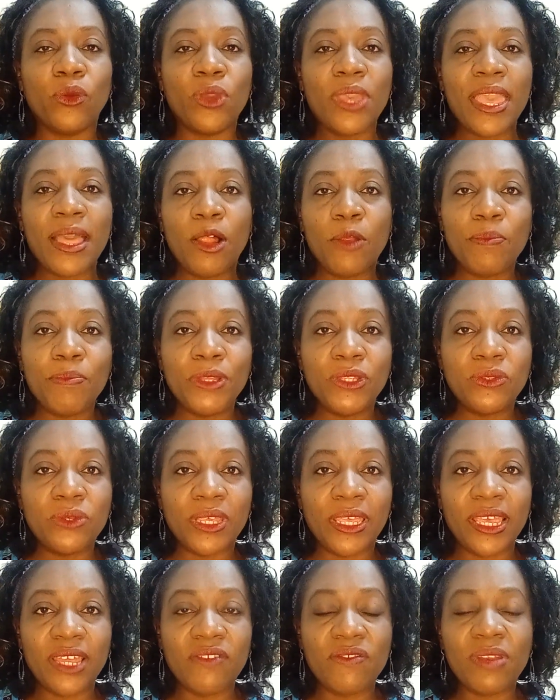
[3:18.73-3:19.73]
help me to
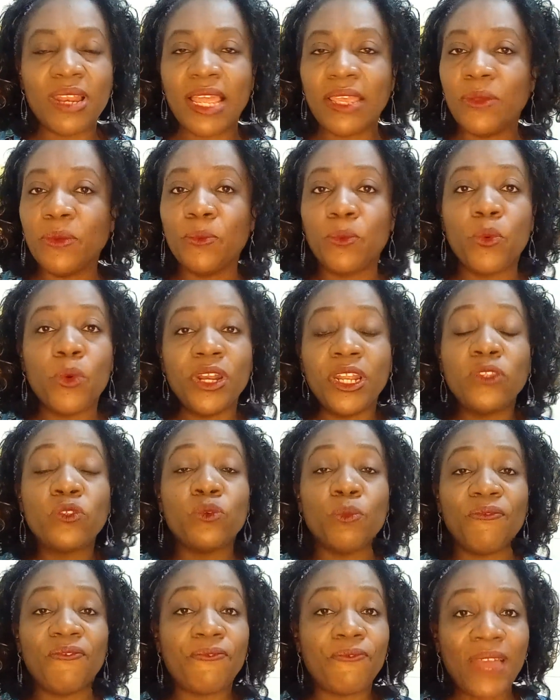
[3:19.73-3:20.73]
get, he wanted to
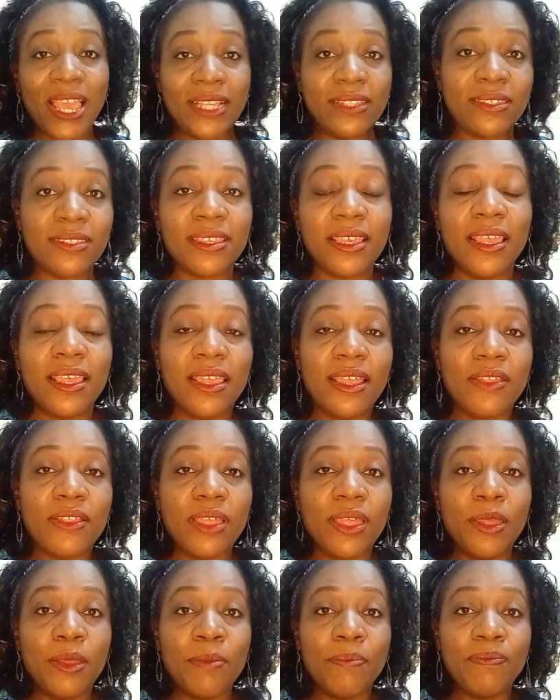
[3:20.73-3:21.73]
fight
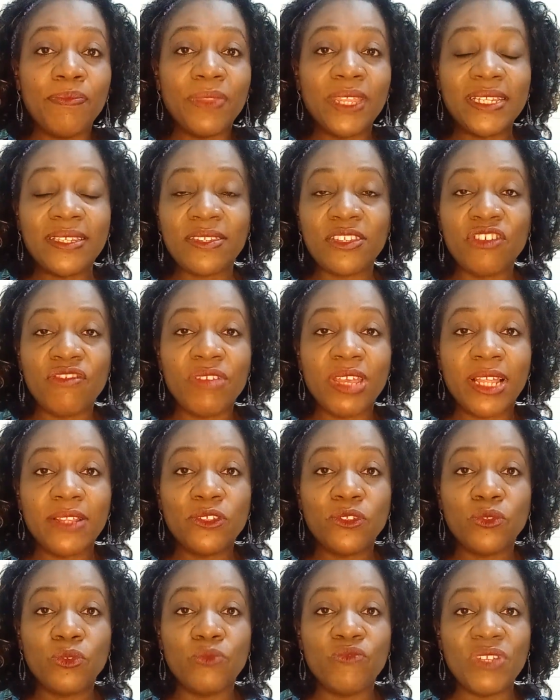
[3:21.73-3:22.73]
the
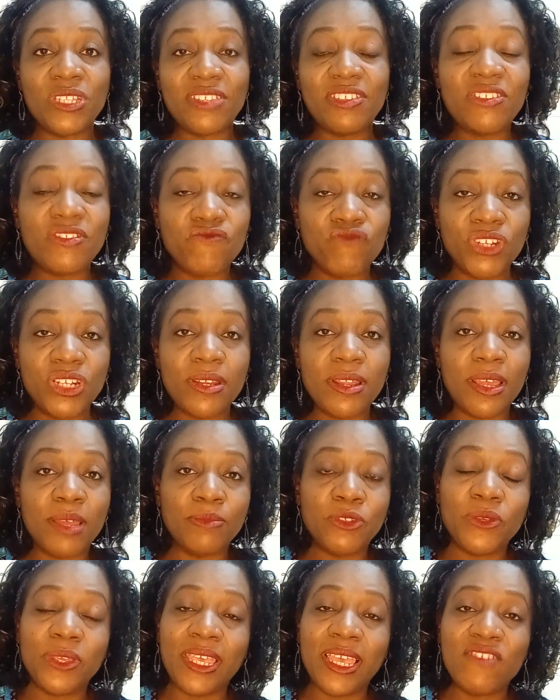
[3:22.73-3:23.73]
Syrians
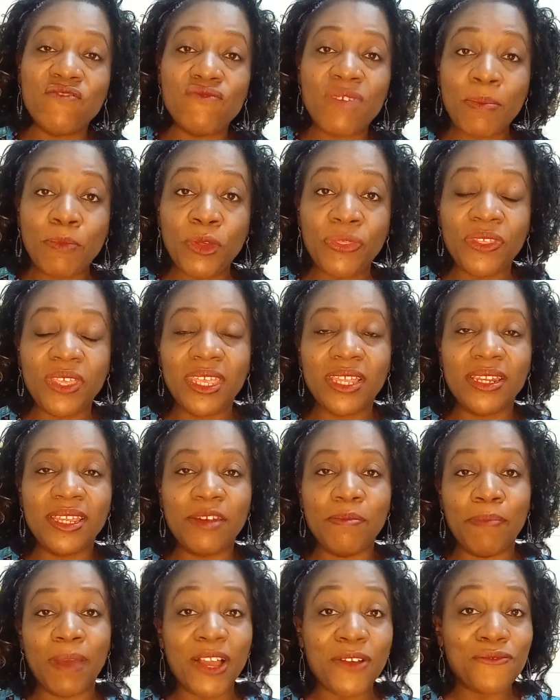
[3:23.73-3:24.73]
to get Ramoth
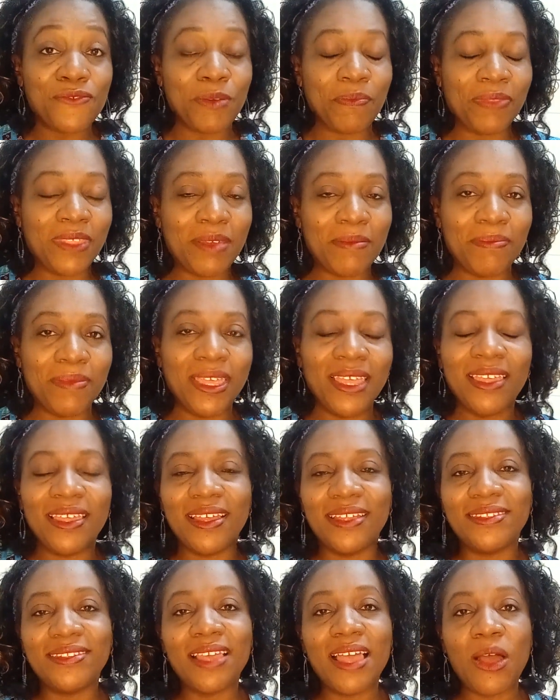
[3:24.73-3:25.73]
Gilead back from them, a
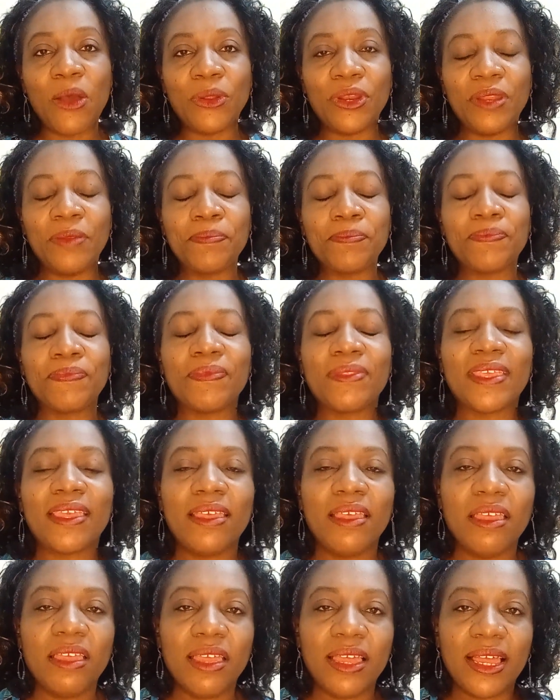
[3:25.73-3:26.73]
town.
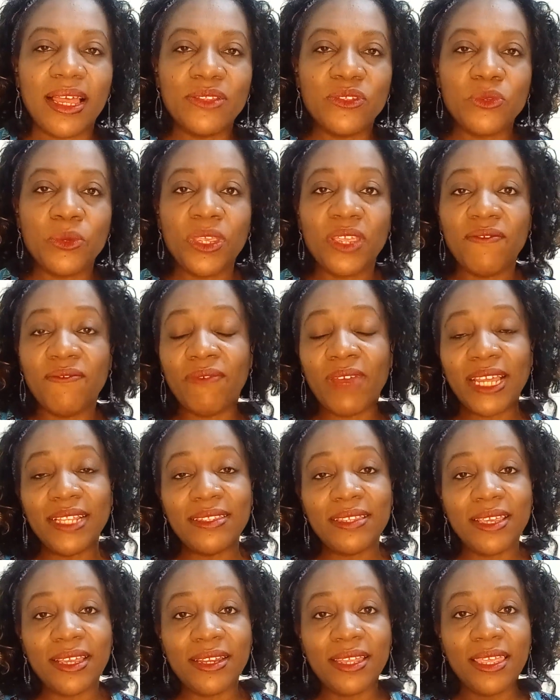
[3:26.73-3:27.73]
And so he
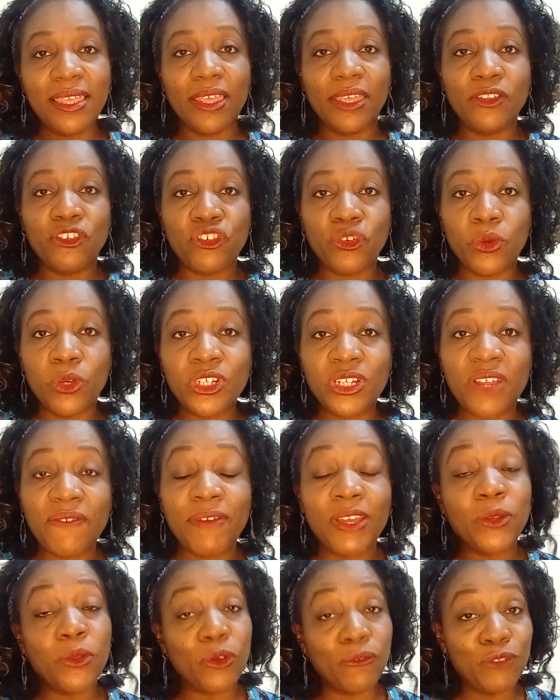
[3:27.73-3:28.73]
invited King
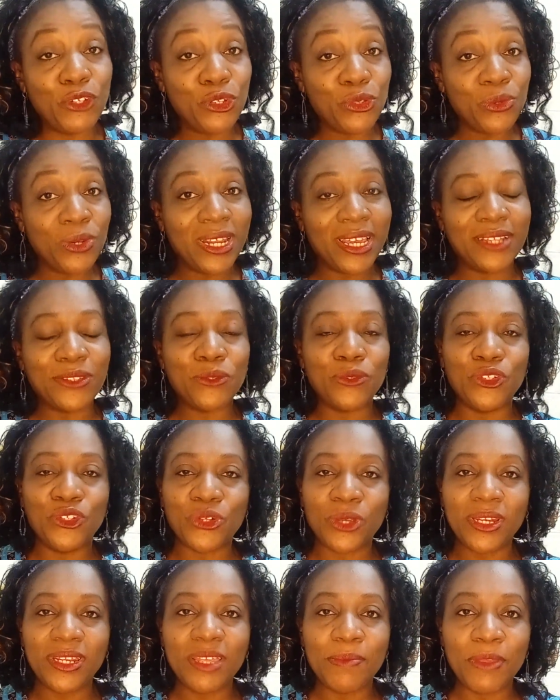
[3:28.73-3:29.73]
Jehoshaphat of Judah to
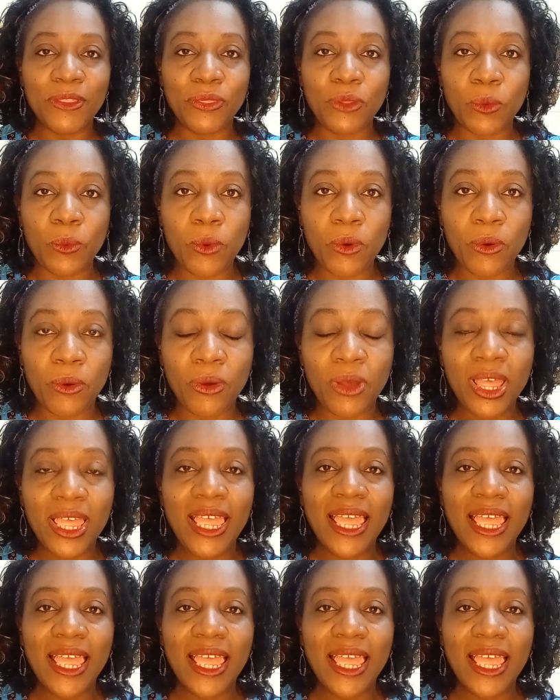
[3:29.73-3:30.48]
join him in the war.